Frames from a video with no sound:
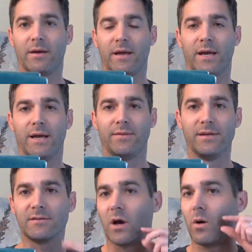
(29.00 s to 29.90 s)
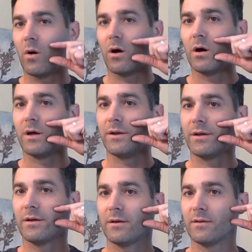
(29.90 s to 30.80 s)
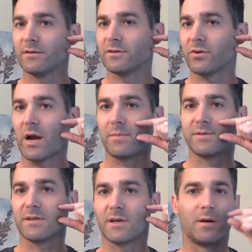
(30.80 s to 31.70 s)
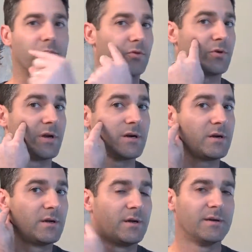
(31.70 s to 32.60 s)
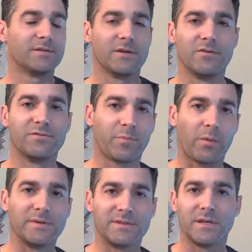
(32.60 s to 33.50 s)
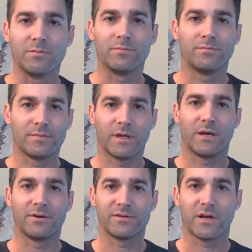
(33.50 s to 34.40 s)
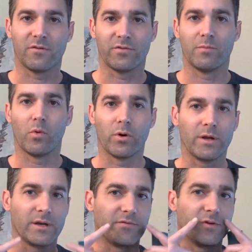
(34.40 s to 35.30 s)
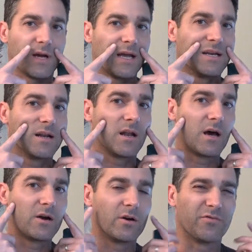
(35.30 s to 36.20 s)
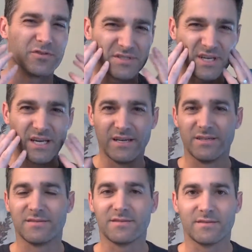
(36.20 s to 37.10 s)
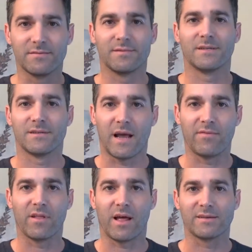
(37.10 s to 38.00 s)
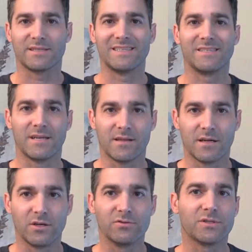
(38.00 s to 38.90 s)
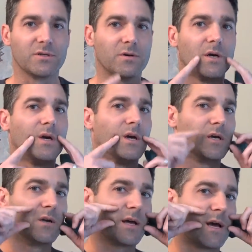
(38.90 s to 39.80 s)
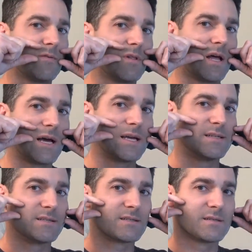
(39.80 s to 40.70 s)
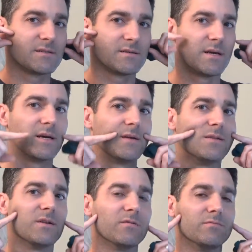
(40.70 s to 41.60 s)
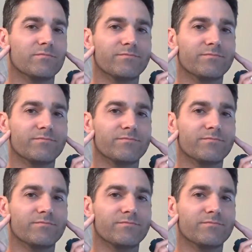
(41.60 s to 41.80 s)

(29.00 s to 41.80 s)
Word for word: and these go on the straps that come through here. So you've probably seen yourself in the morning, if you tighten it a lot or if your skin just doesn't have the elasticity that it used to, you'll have lines that'll